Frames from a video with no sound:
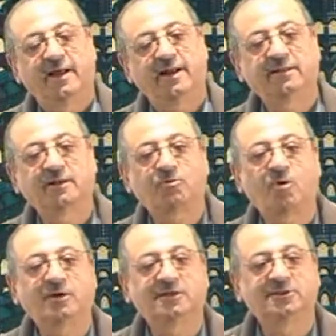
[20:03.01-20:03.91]
Another
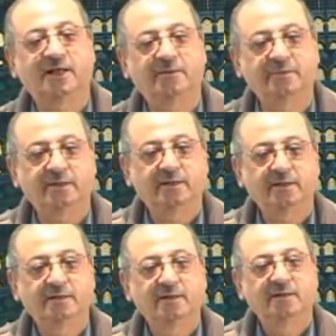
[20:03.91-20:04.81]
quarter jalebi.
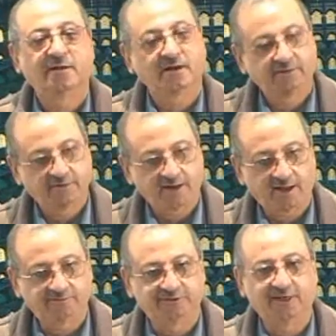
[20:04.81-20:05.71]
Not even
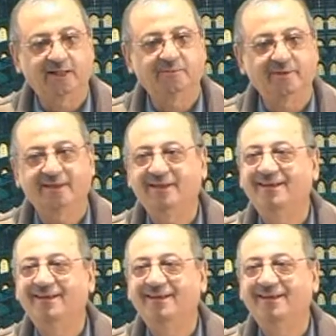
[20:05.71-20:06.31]
half jalebi.